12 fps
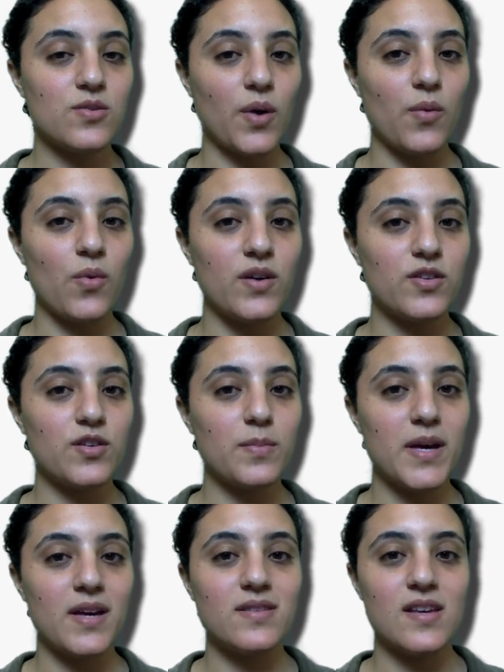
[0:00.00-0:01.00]
so I want you to
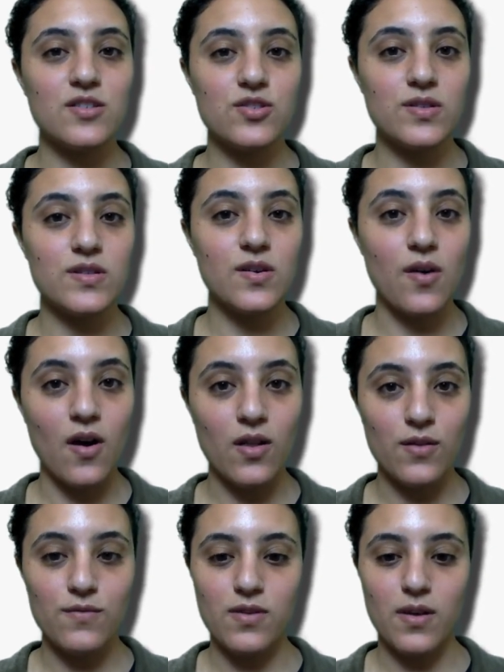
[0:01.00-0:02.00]
pay attention to
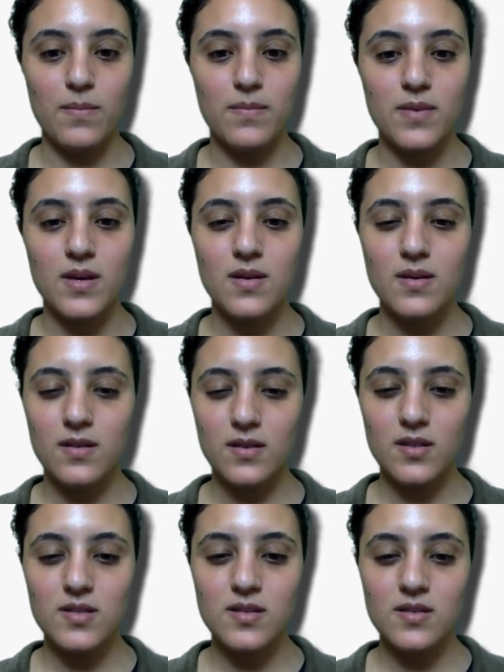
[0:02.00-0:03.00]
all of them.
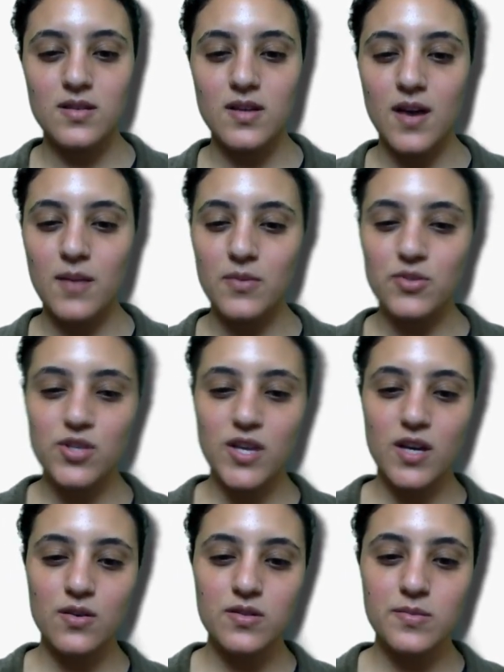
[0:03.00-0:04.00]
Listen to how much
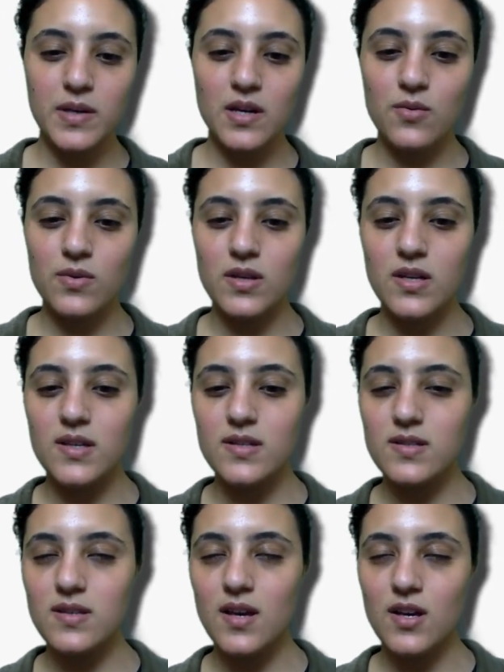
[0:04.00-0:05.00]
air is being
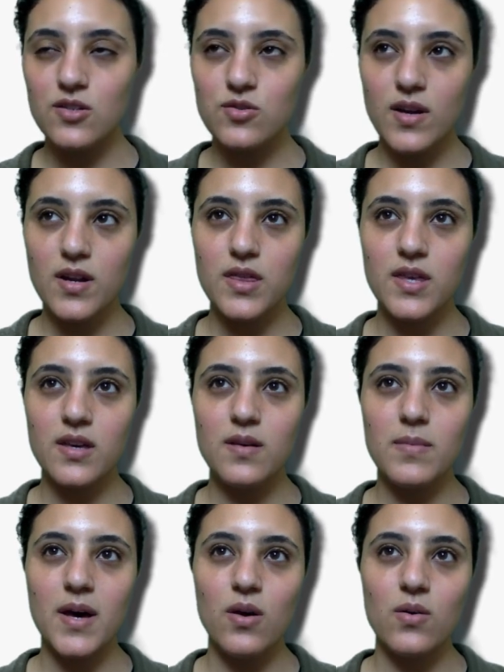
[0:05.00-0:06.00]
released. Try to think
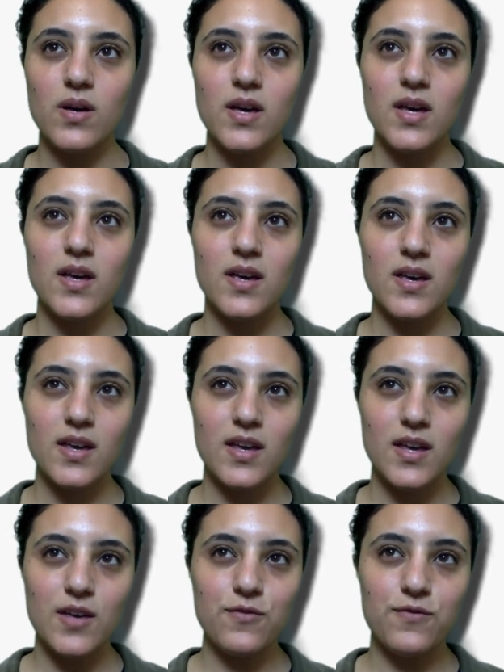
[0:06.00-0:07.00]
about
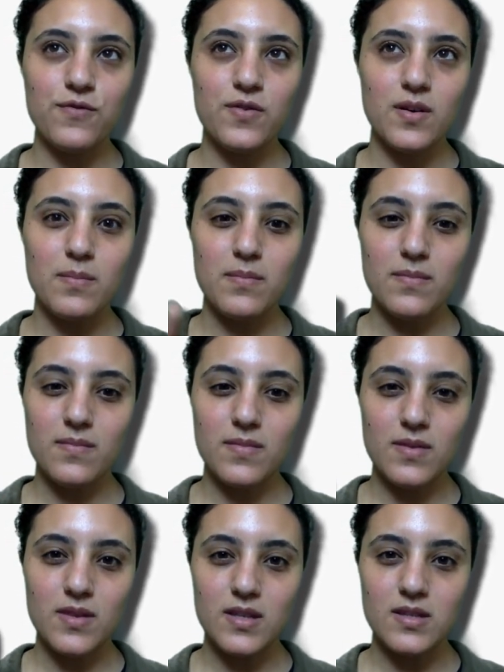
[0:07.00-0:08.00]
if
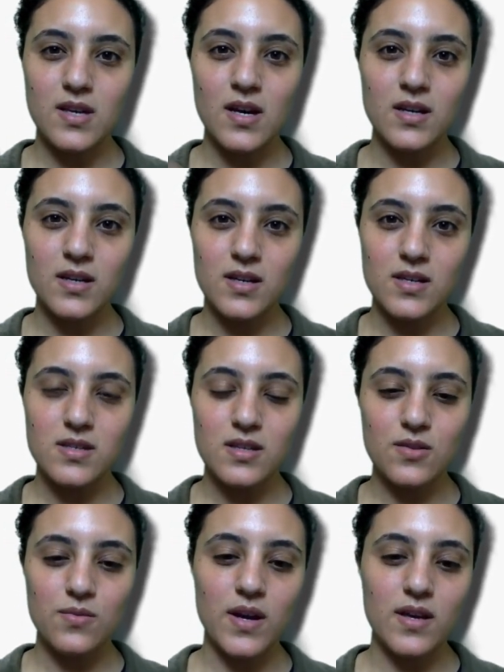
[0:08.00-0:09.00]
the tongue is in
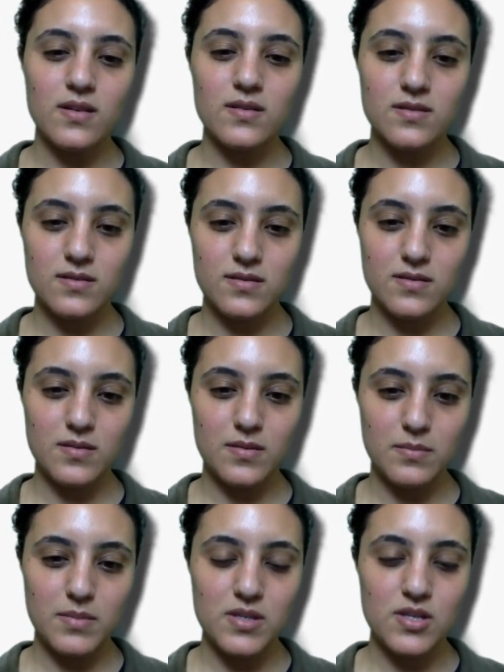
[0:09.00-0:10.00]
the right
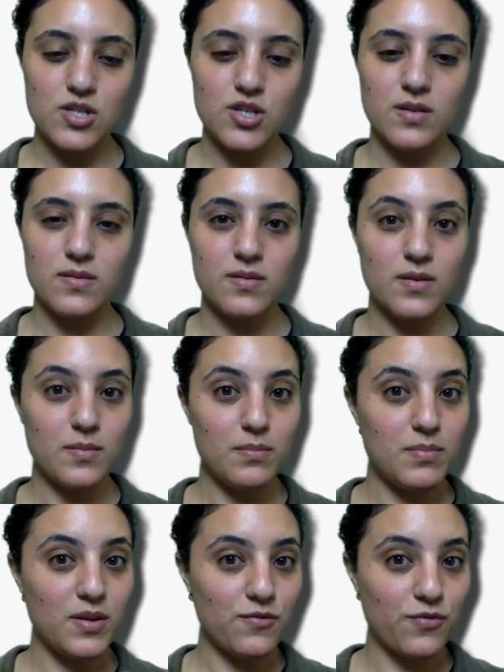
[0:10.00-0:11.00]
position
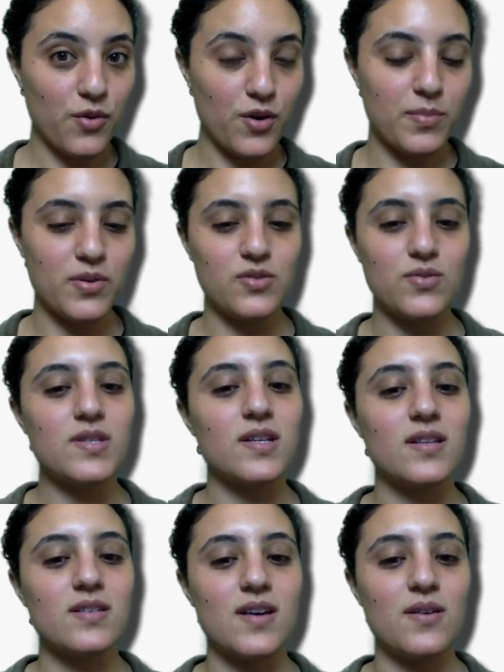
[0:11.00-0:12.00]
before
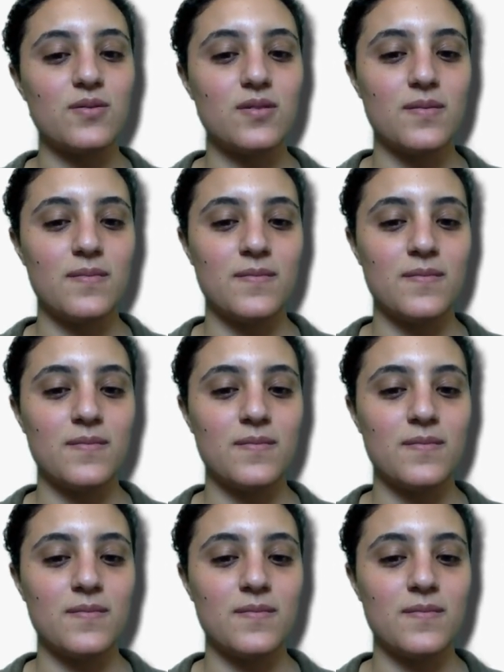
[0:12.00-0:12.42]
producing the sound.